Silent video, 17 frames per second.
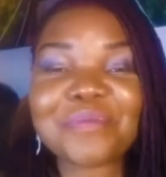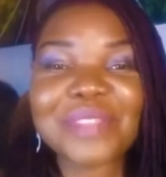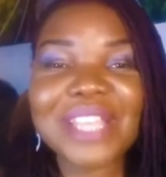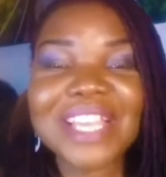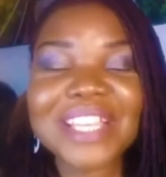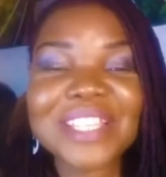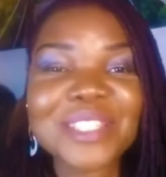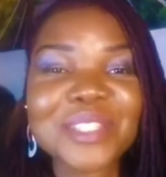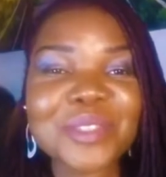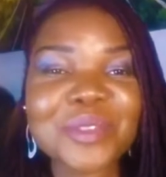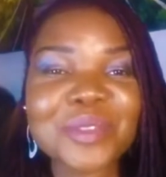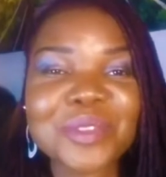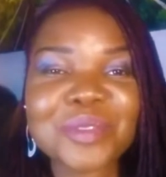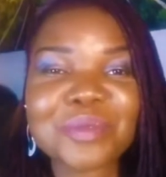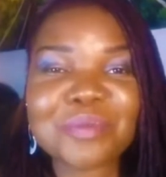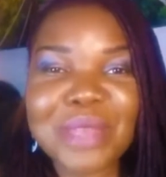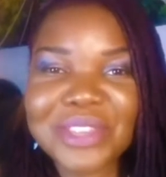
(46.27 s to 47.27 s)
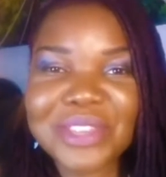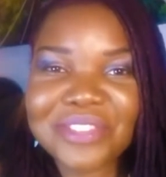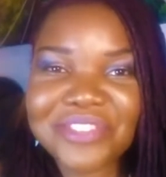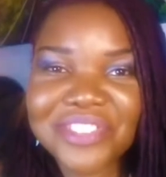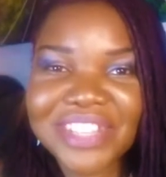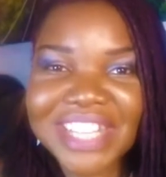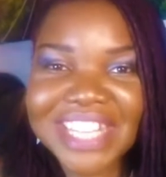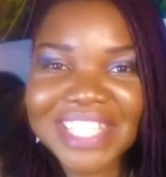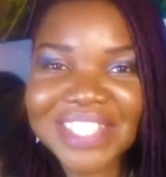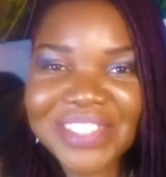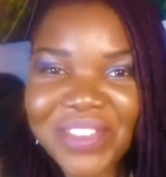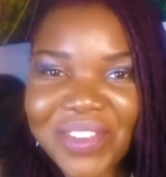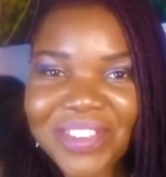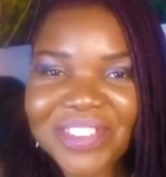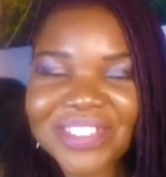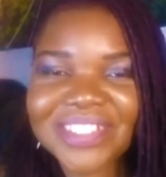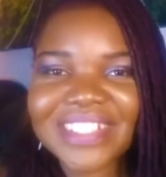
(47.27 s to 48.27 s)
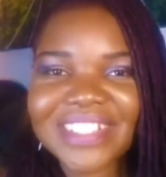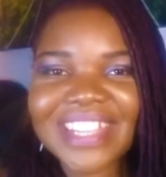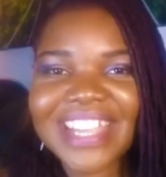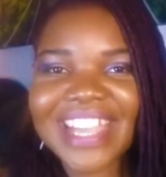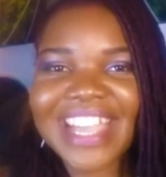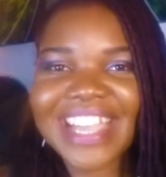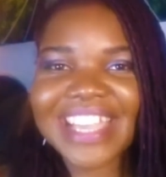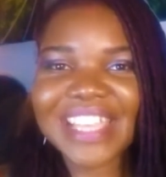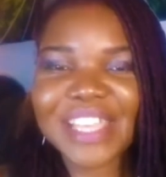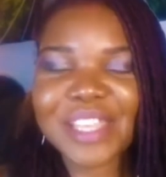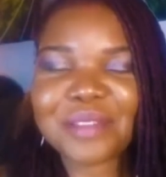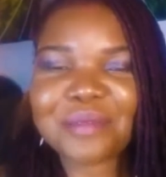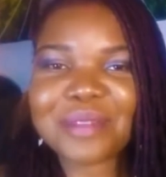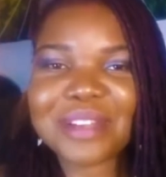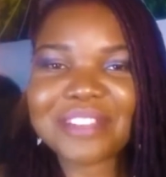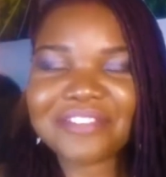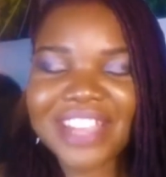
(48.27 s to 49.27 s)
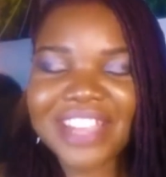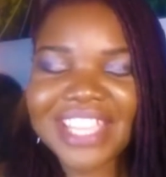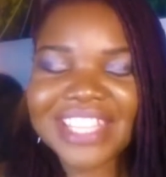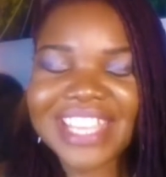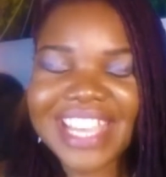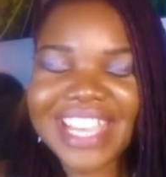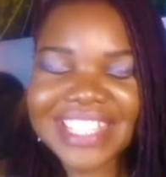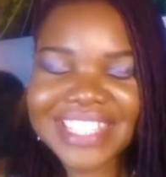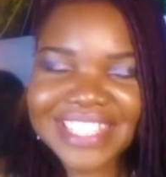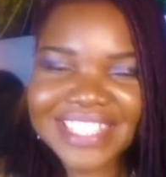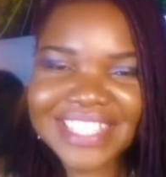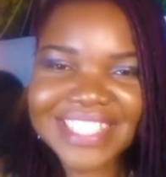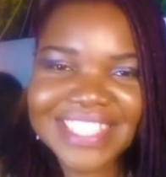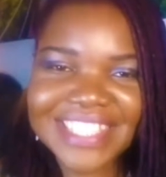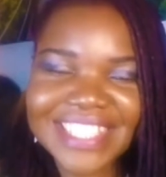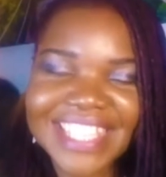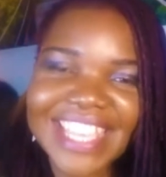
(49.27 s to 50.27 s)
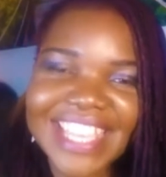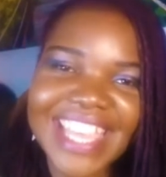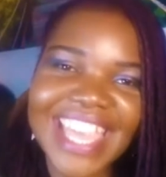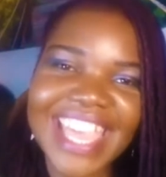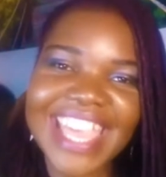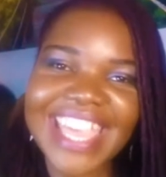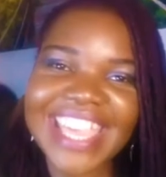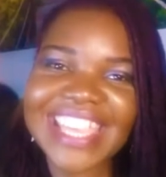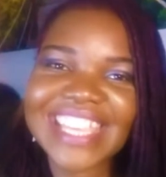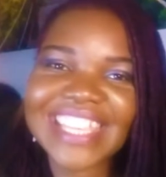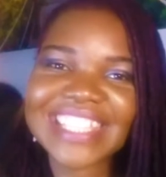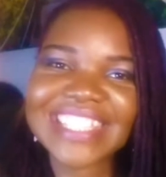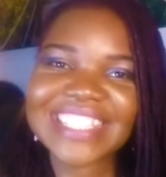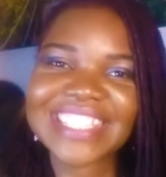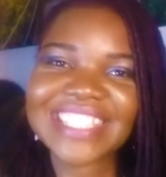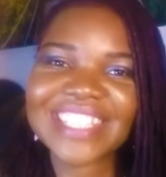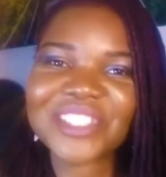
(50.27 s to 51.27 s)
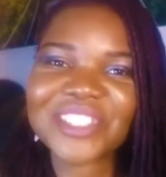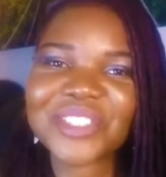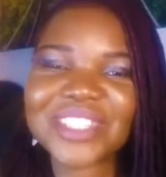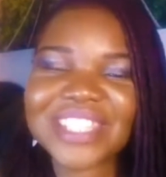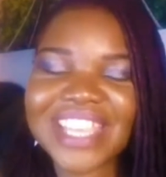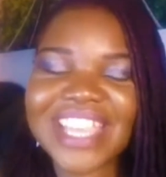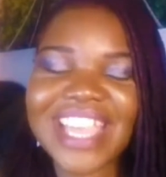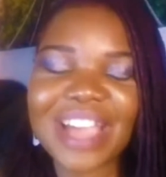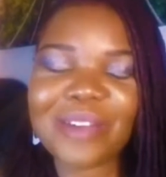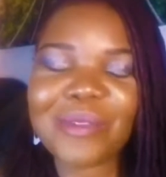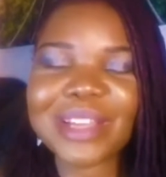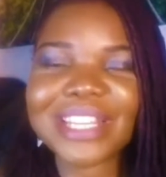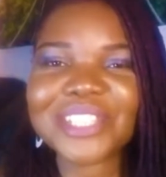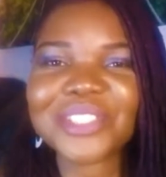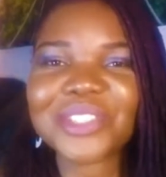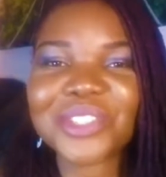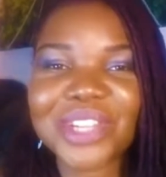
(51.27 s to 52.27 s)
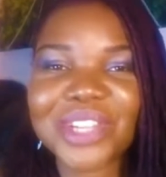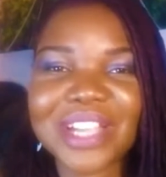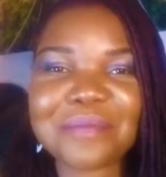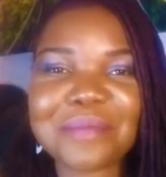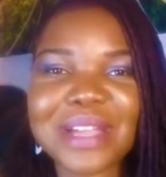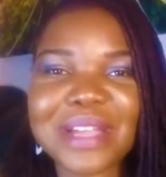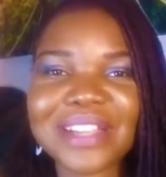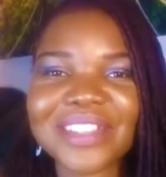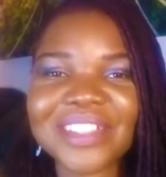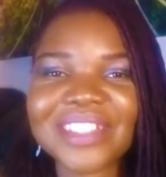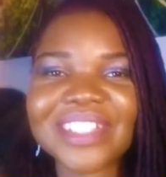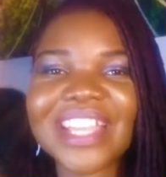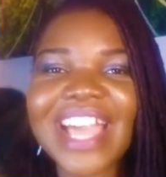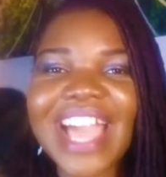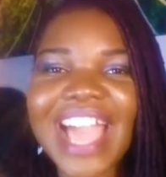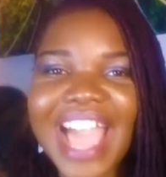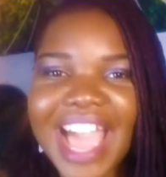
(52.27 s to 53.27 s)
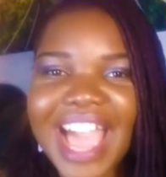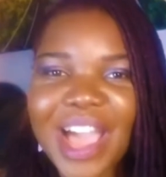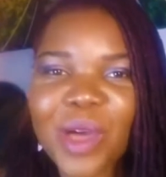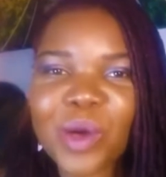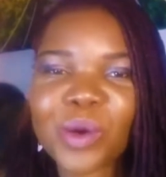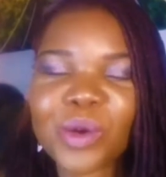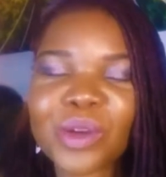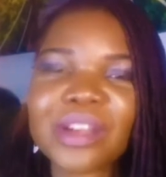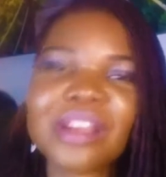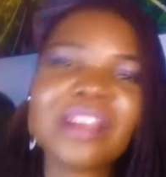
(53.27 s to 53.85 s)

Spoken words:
As many of you already know, I am a fine artist, and today I wanted to talk about how